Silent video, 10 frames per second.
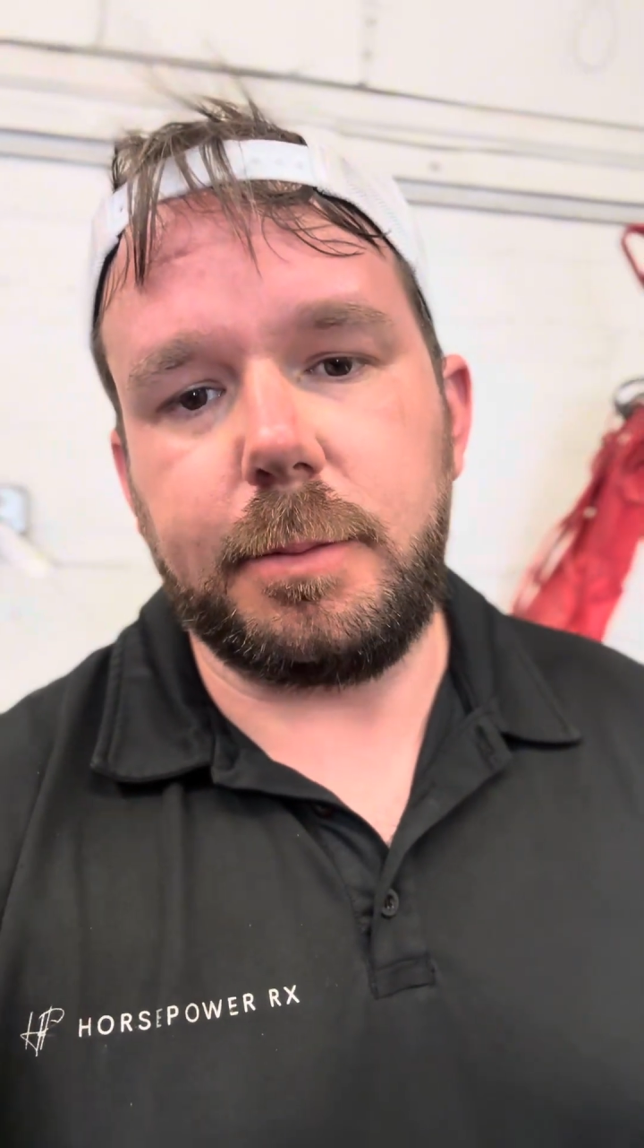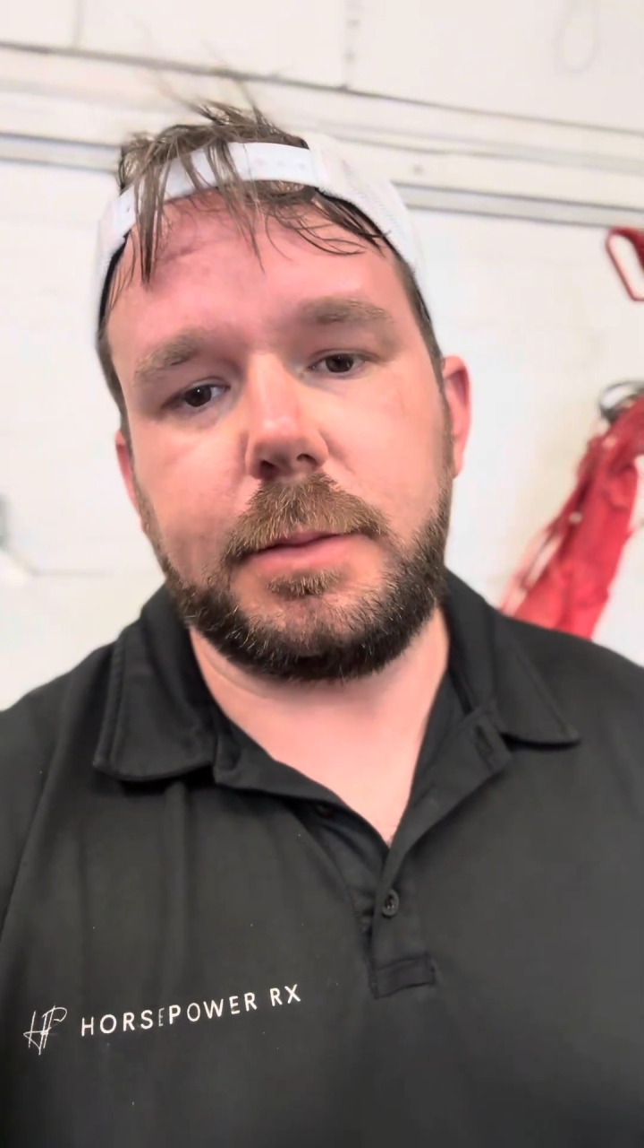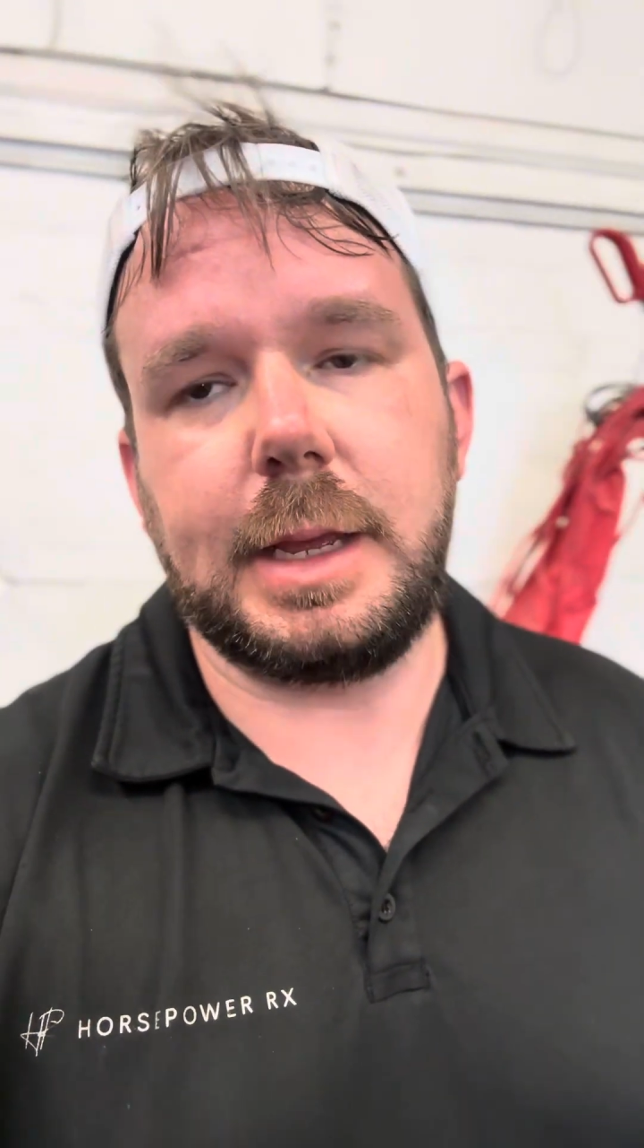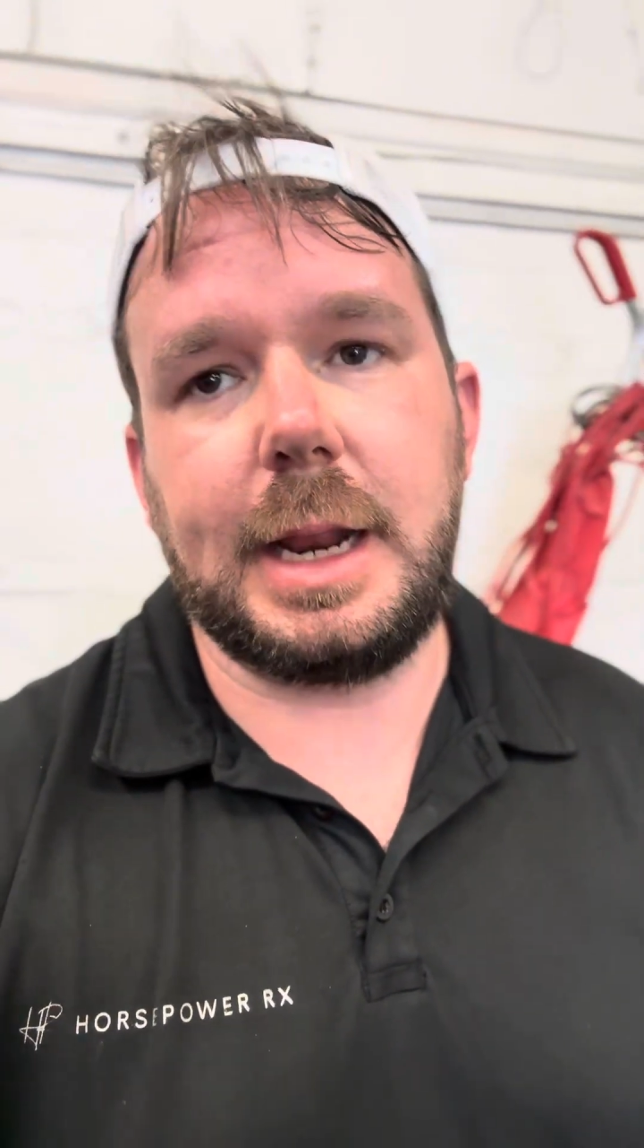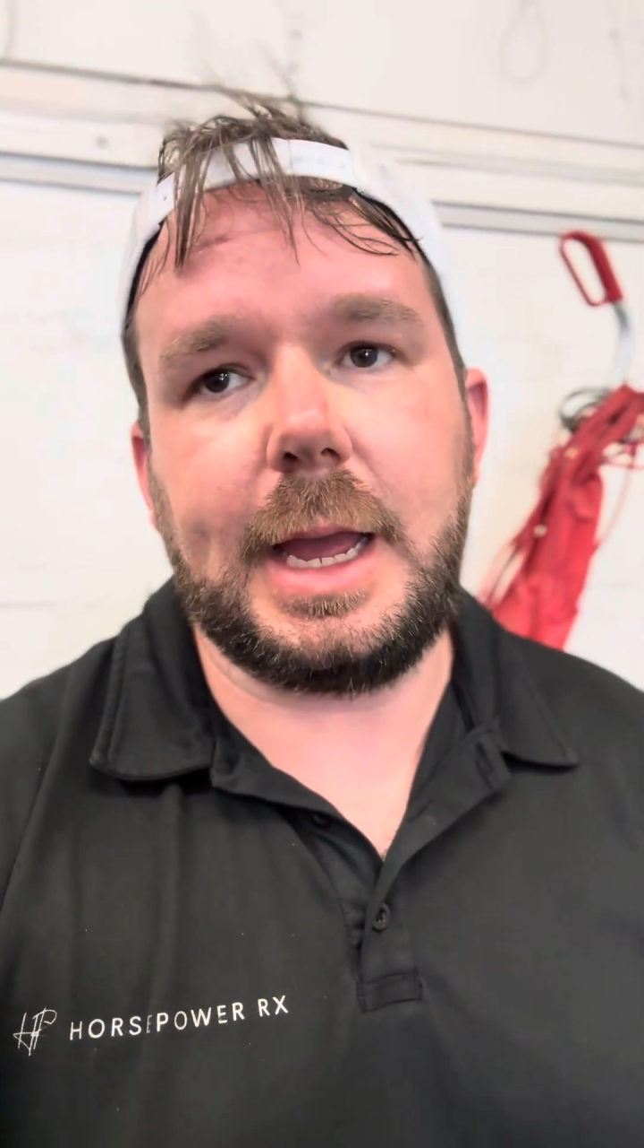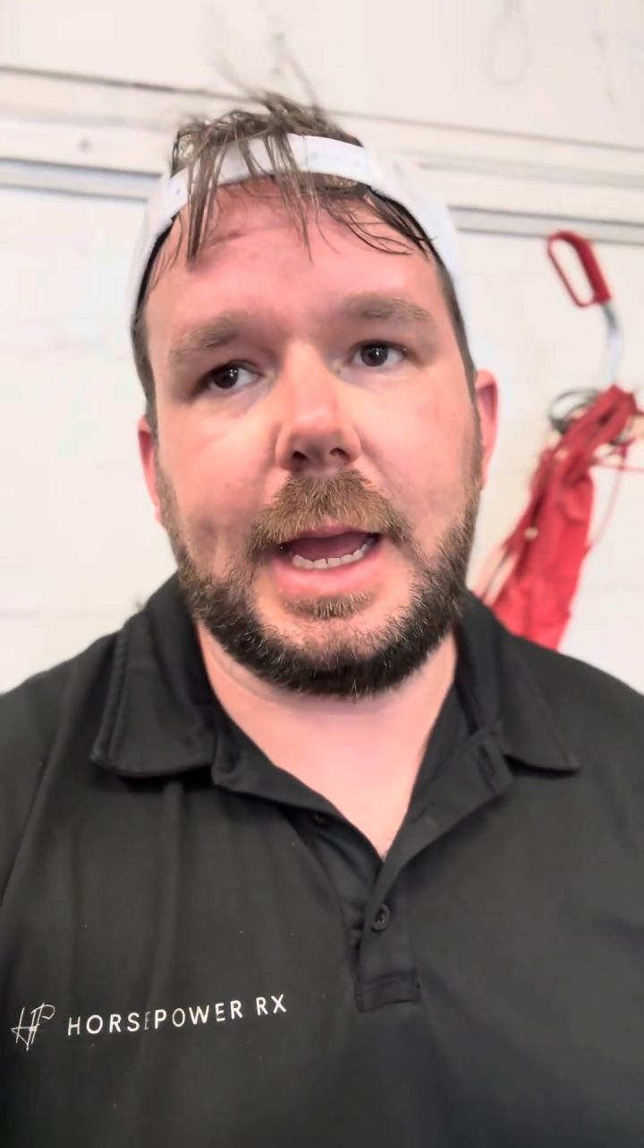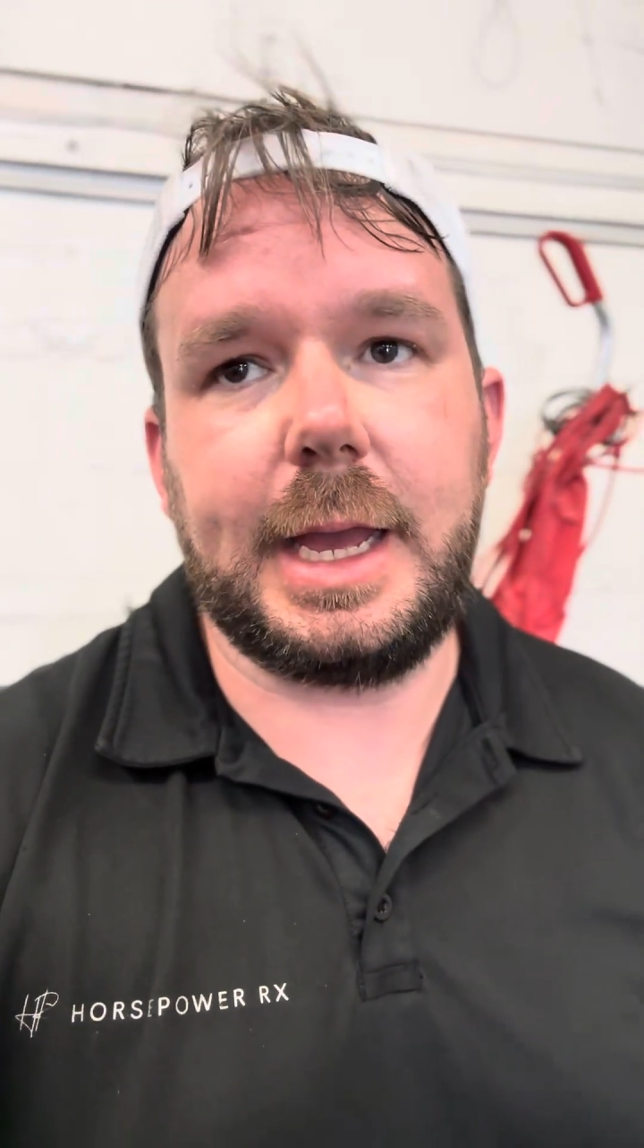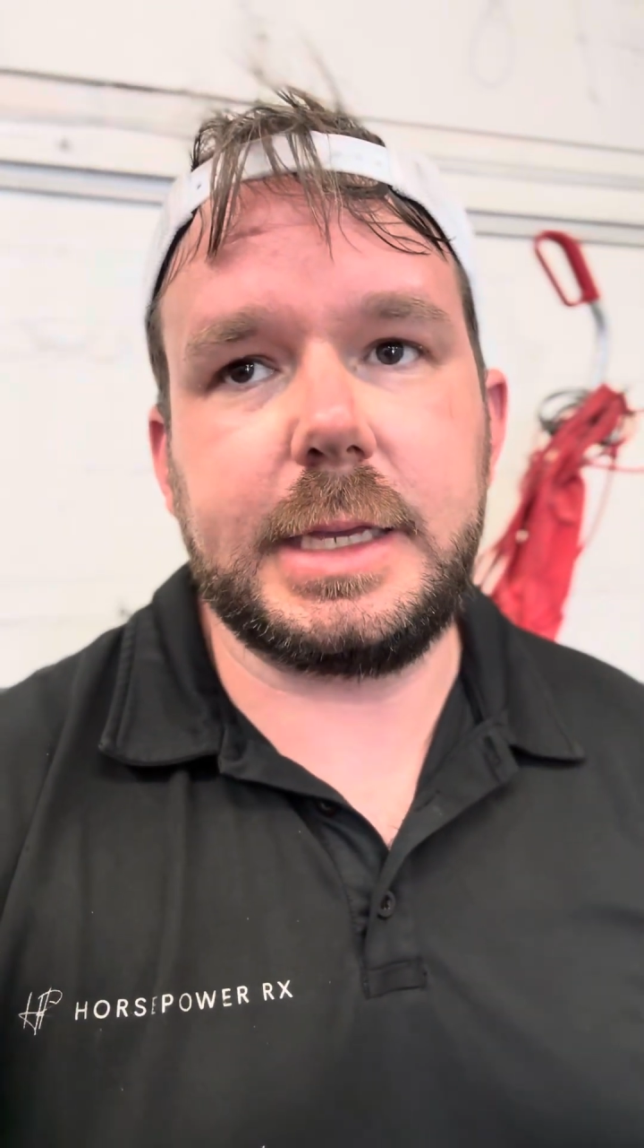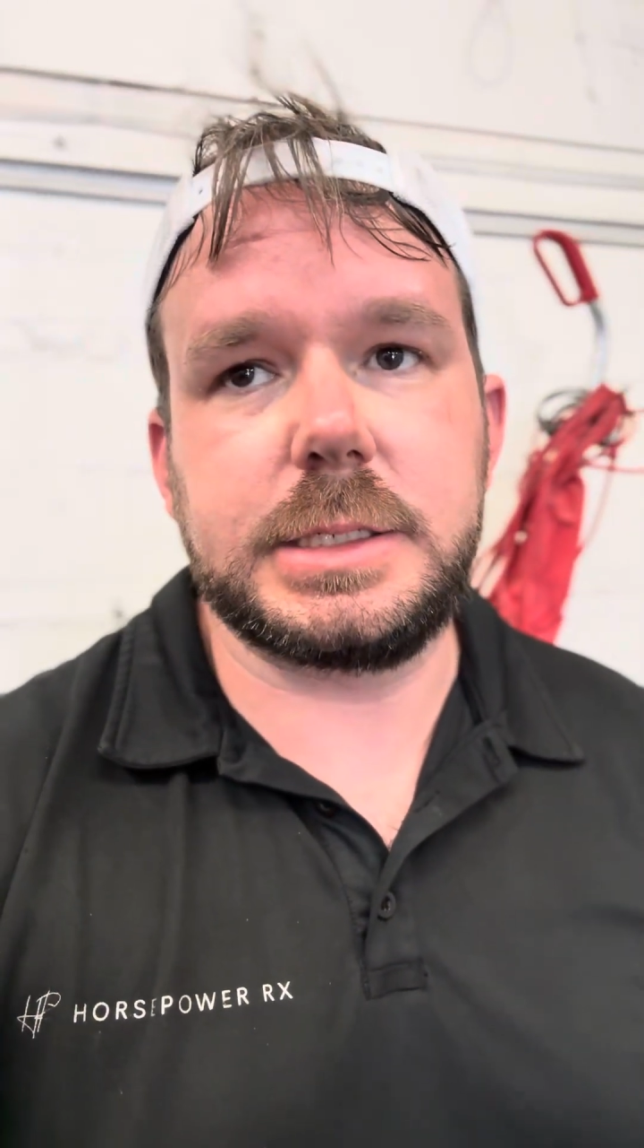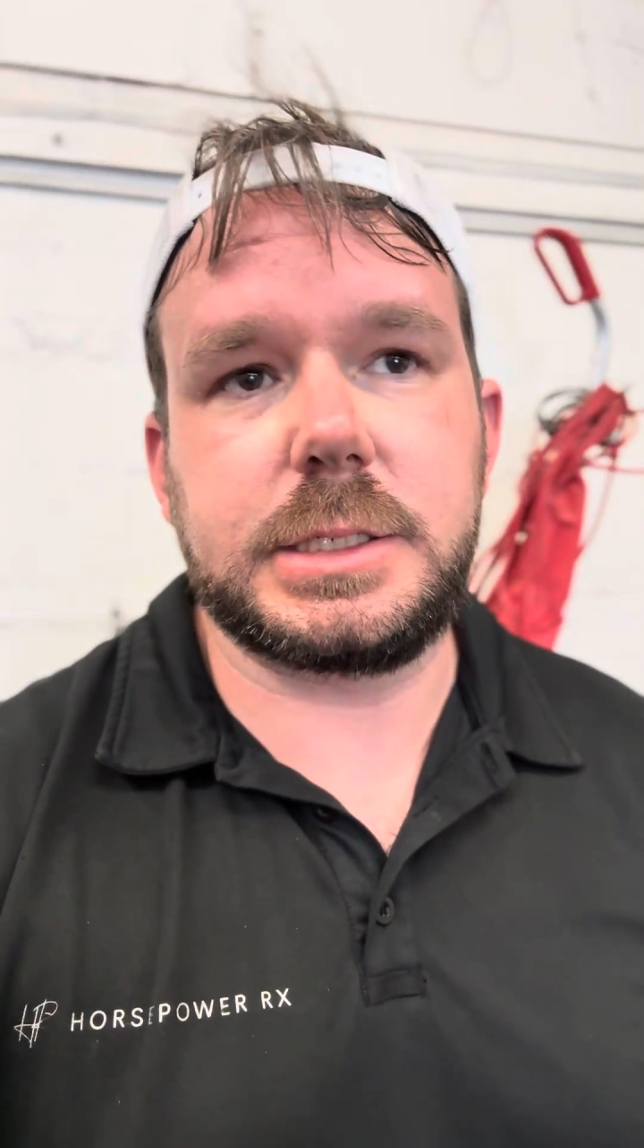It
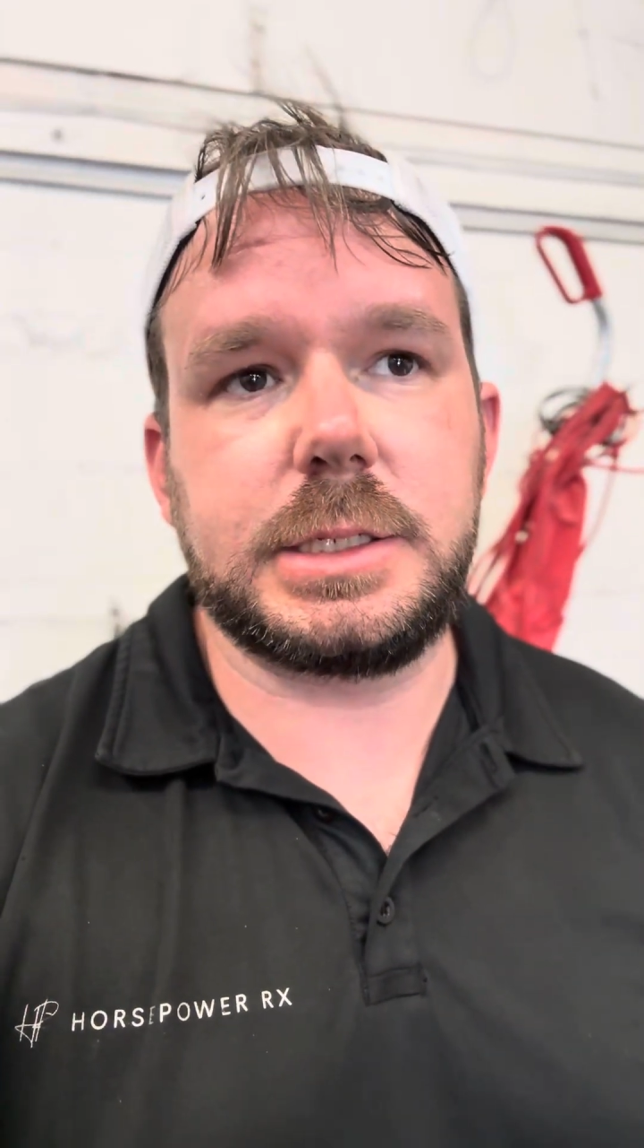has